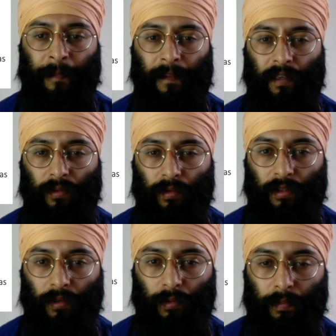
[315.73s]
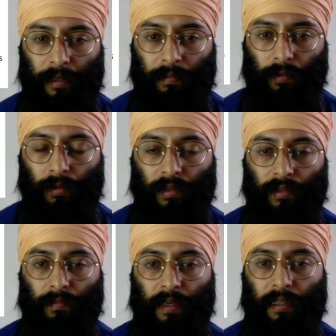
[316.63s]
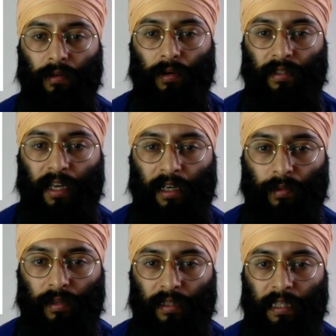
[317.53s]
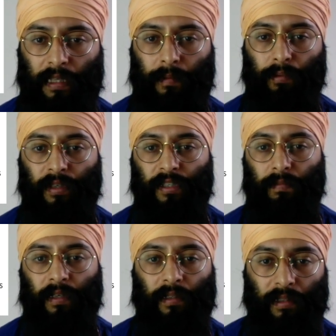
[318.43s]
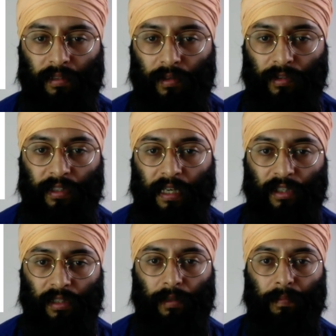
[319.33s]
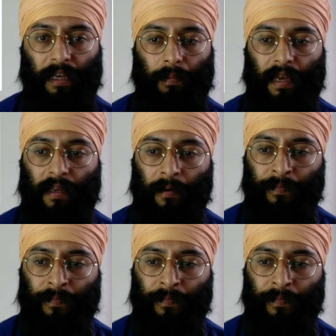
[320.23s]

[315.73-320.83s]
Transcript: and also it would be important to make contact with the British Medical Association, the BMA,